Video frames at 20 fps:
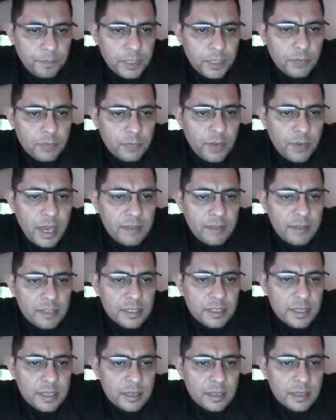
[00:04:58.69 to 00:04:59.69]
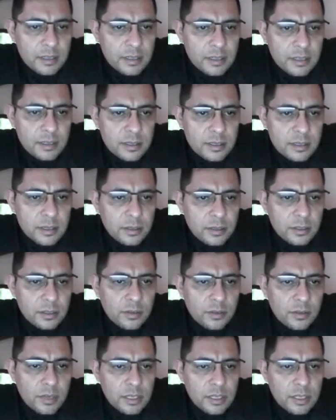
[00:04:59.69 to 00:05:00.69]
if we have the sentence, the
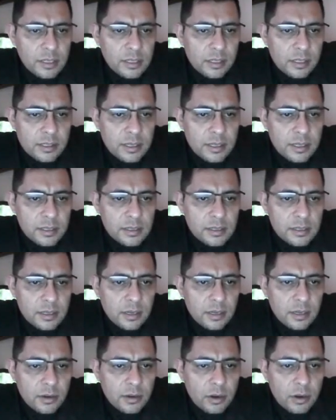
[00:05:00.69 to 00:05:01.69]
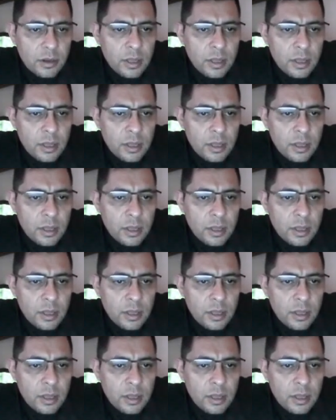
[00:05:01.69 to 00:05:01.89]
original sentence here